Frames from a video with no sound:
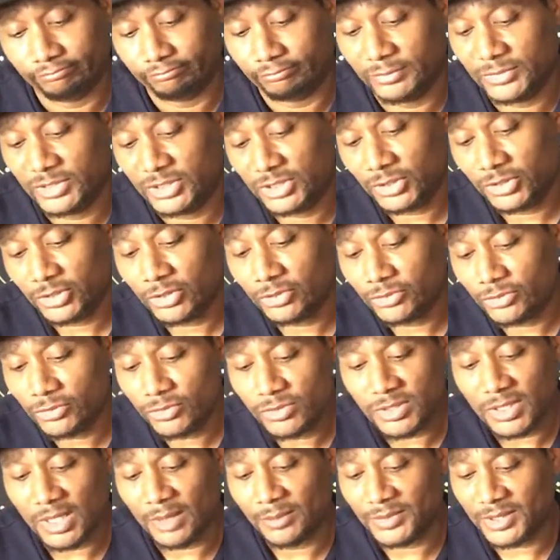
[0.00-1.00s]
until you do
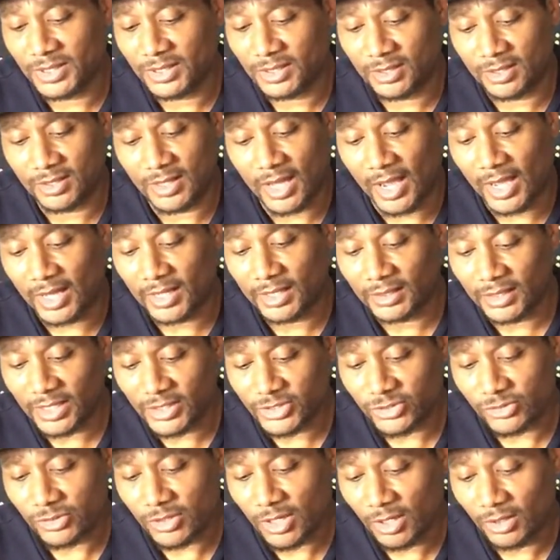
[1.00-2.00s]
something and I gotta
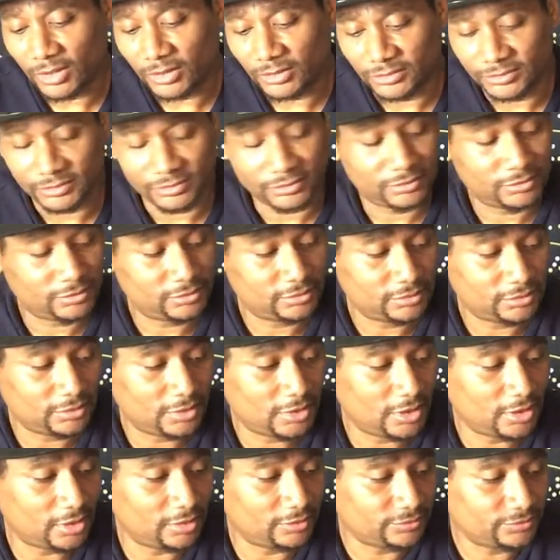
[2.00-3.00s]
let you go,
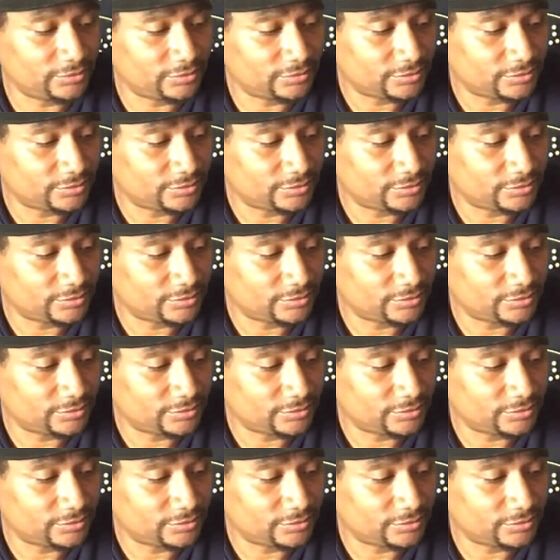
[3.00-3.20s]
you know?